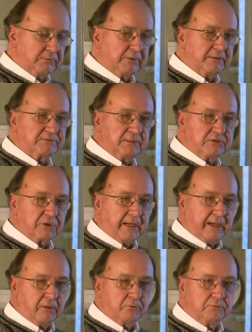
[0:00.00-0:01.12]
S.H.
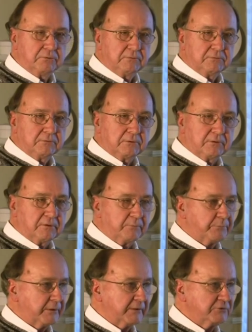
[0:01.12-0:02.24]
Howe, uh,
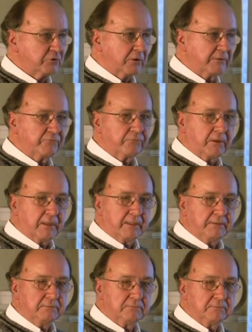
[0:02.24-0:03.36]
by John
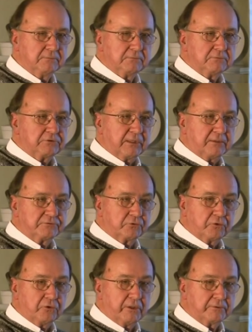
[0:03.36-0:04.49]
Fry, Giles
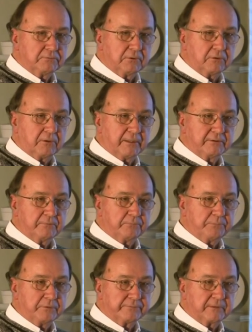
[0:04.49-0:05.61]
O'Connell. A lot of them
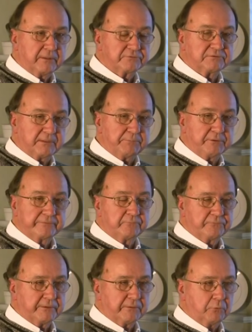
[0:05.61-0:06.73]
built houses. They built them
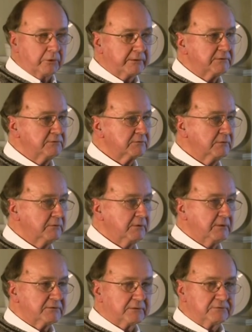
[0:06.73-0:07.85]
for their workers.
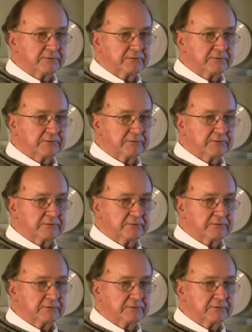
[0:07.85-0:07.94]
As I was